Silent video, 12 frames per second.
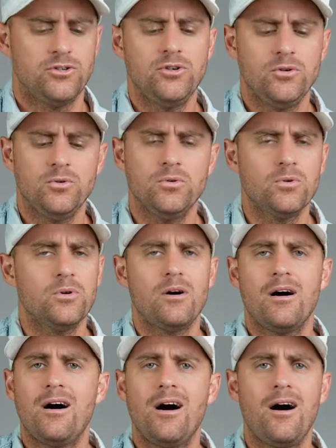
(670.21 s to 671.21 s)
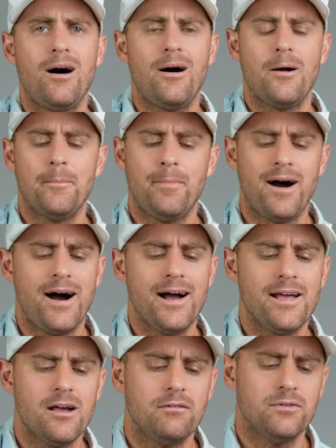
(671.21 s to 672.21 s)
You are
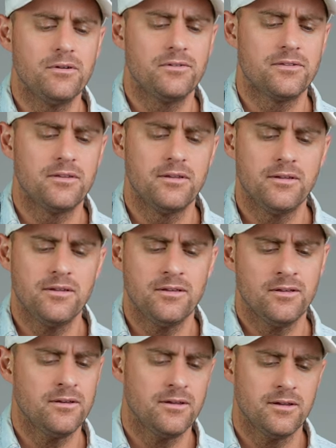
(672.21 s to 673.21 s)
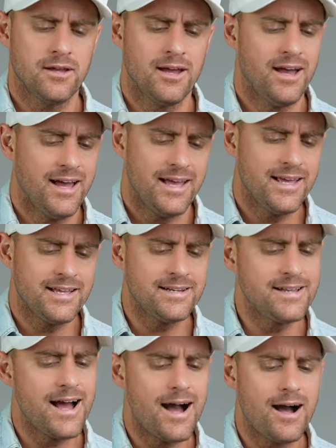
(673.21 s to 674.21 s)
my everything,
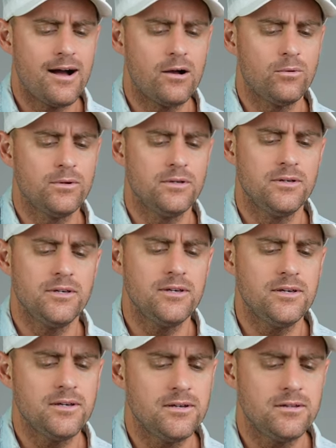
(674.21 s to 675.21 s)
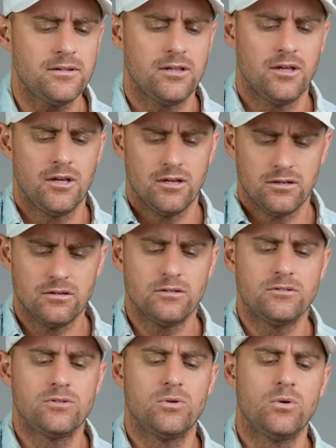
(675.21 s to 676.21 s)
and I will
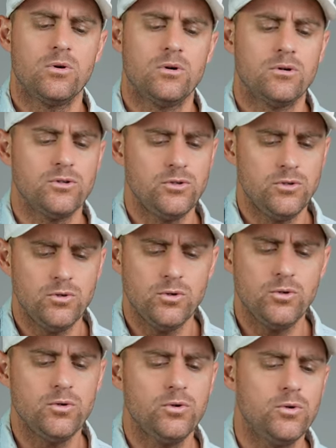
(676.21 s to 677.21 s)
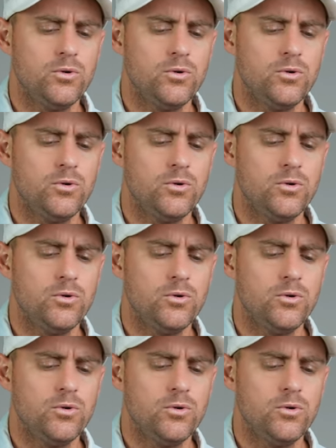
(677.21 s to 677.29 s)
adore You.